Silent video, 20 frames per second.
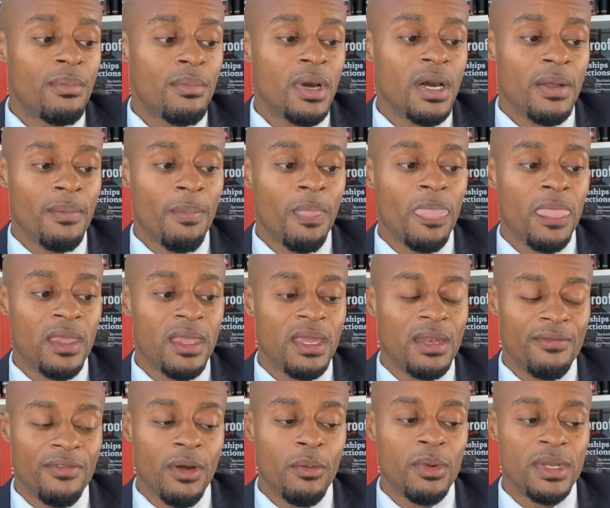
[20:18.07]
But
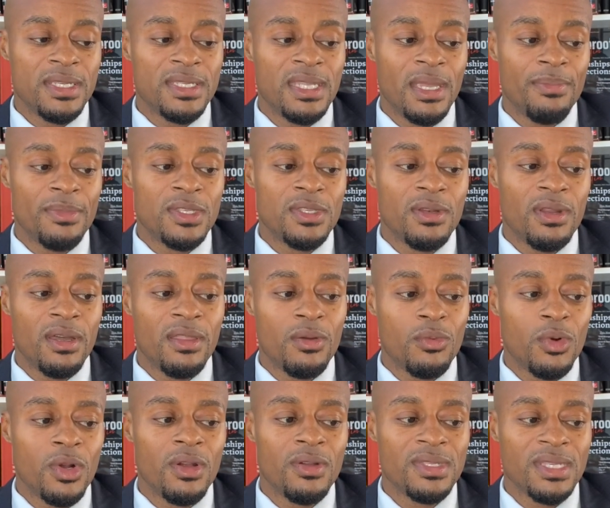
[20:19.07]
again, if I want to step into the other
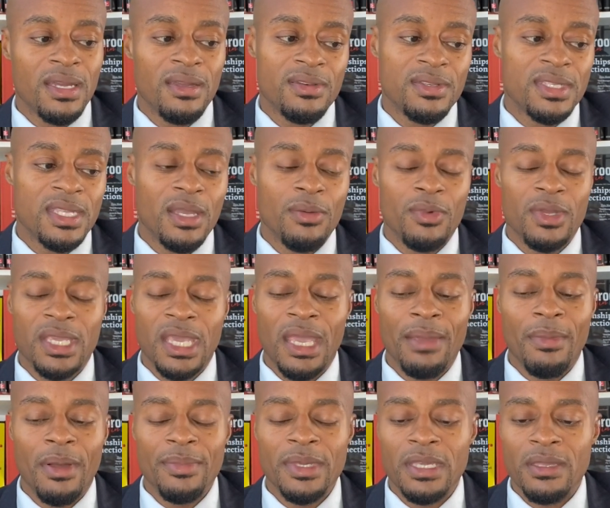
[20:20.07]
worlds, I understand what
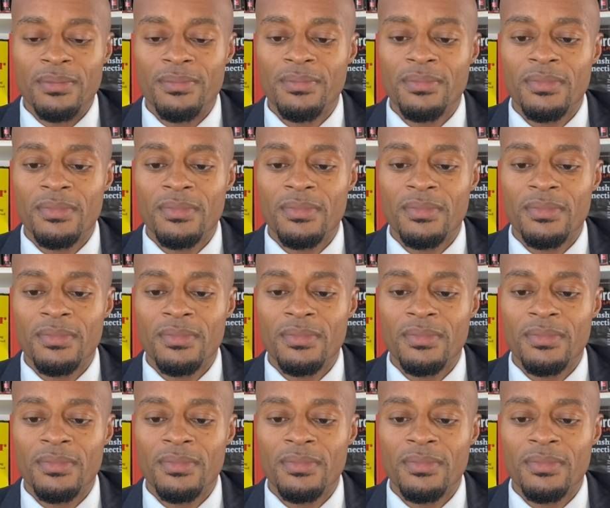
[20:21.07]
game I'm in.